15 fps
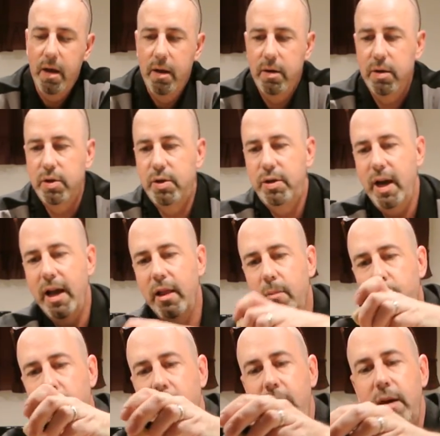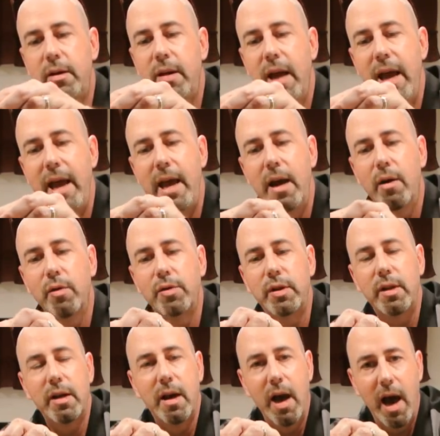to celebrate Tales of
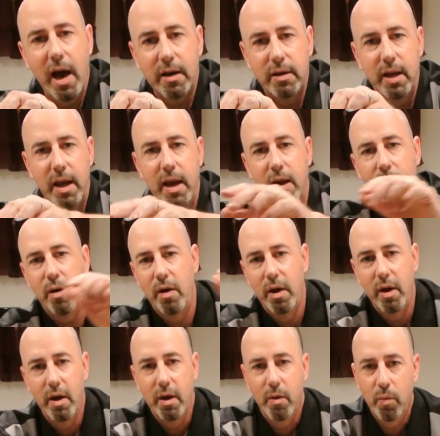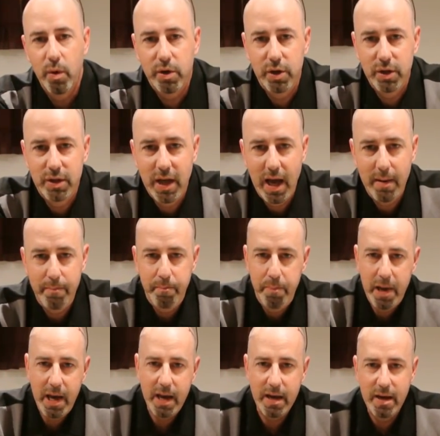the Cocktail, which is that
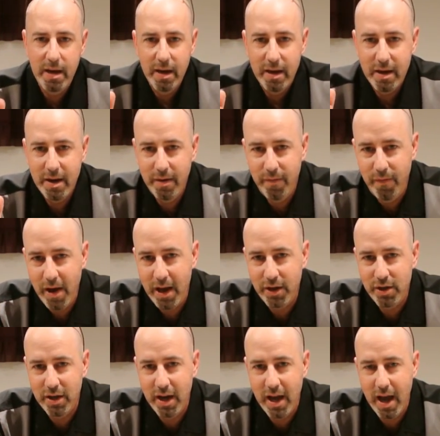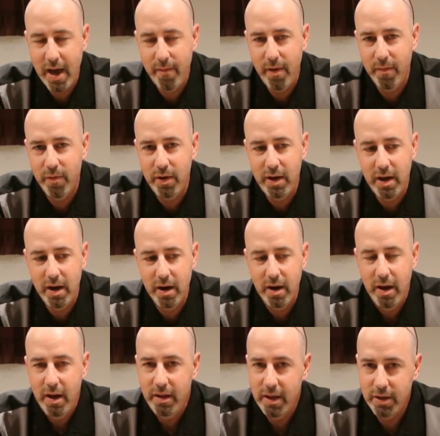big convention they have every year
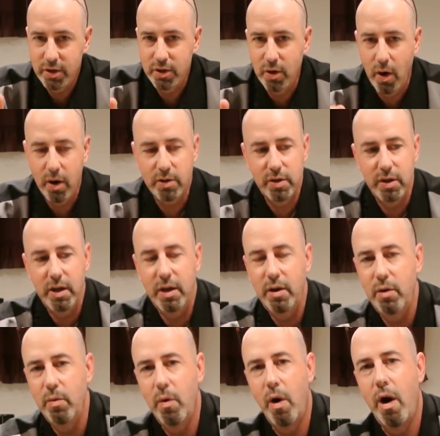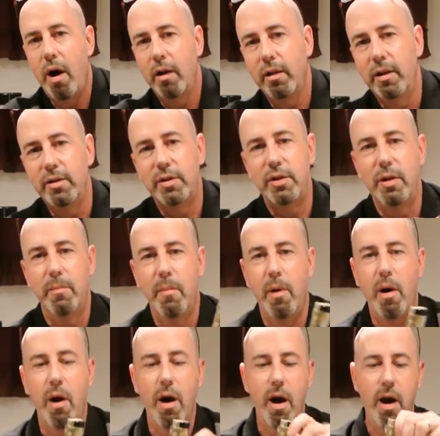that starts in New Orleans
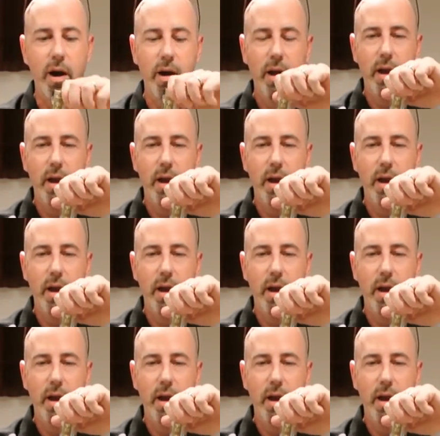tomorrow.